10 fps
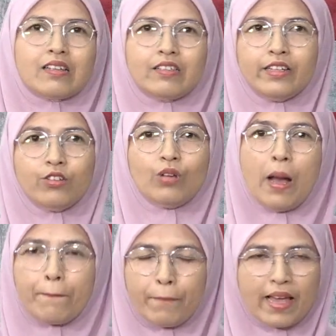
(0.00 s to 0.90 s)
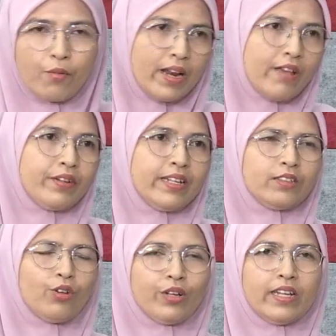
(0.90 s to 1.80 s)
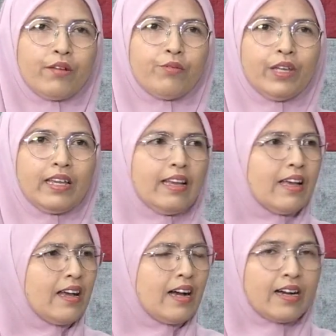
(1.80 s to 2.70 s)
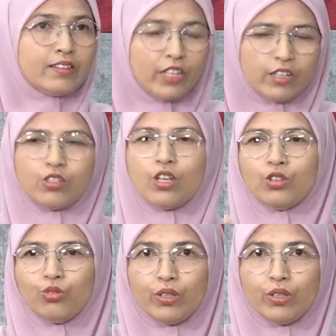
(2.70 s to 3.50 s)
They need to apply whatever that theory that we teach to